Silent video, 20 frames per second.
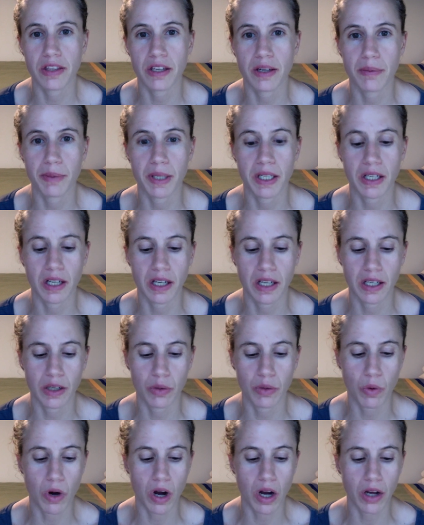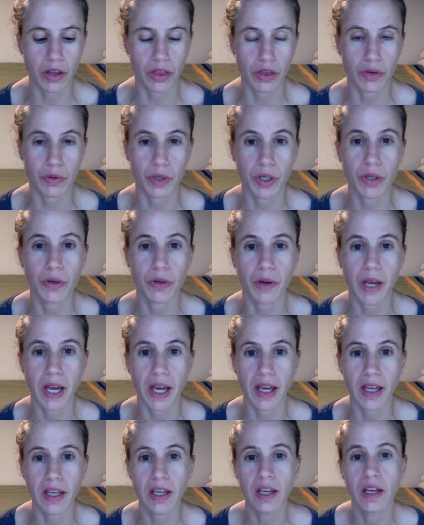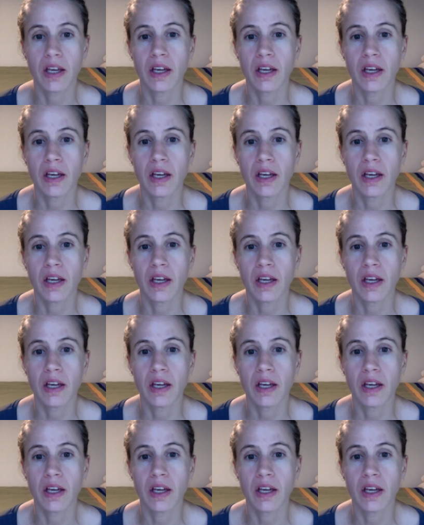that I'm going to kind of walk through, okay?